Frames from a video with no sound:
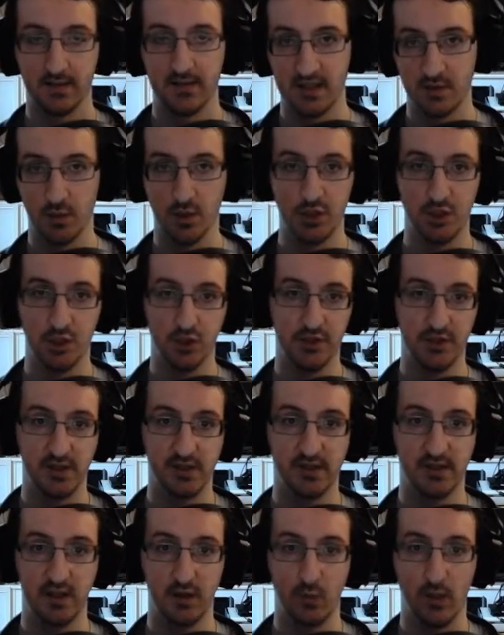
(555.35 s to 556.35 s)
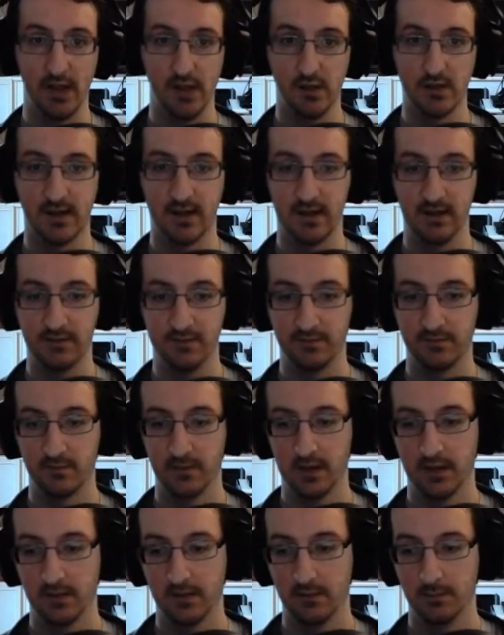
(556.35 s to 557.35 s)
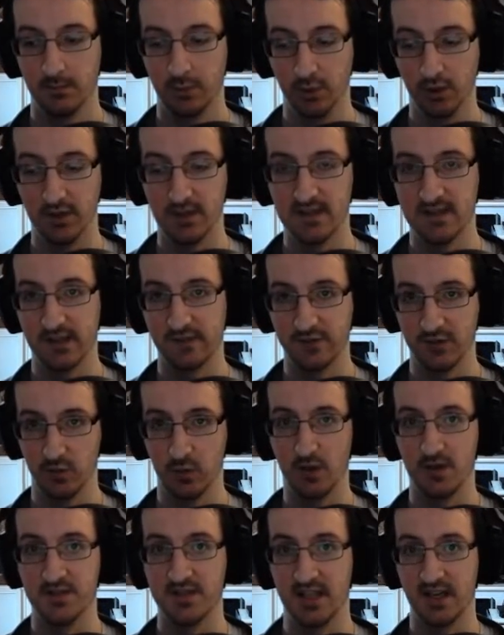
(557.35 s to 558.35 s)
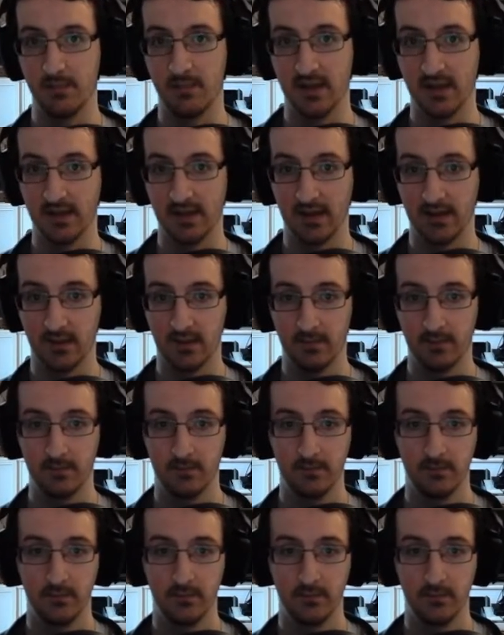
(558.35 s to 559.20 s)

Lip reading: That's what I showed earlier, where you kind of pull yourself towards the enemy and kick them.